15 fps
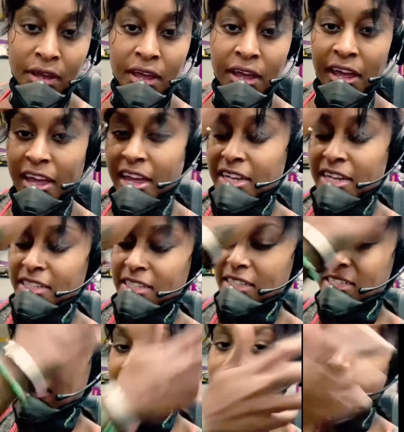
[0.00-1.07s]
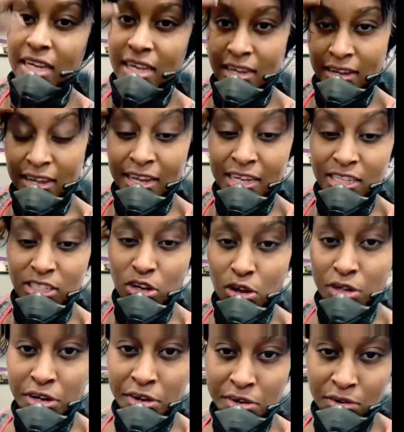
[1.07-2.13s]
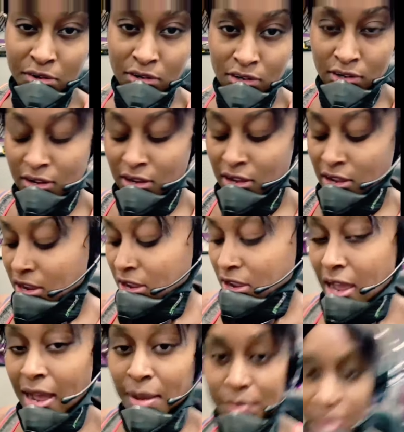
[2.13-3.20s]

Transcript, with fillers: hey TikTok, as y'all know, I'm